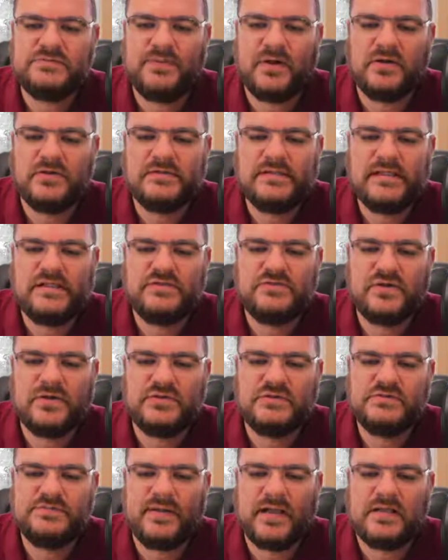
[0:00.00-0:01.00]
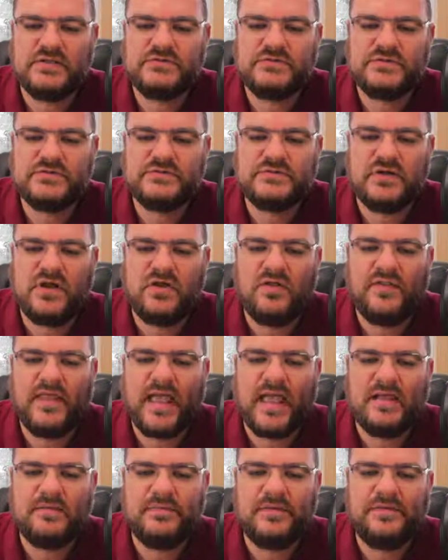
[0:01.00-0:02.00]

Part D drug sponsors, and all that.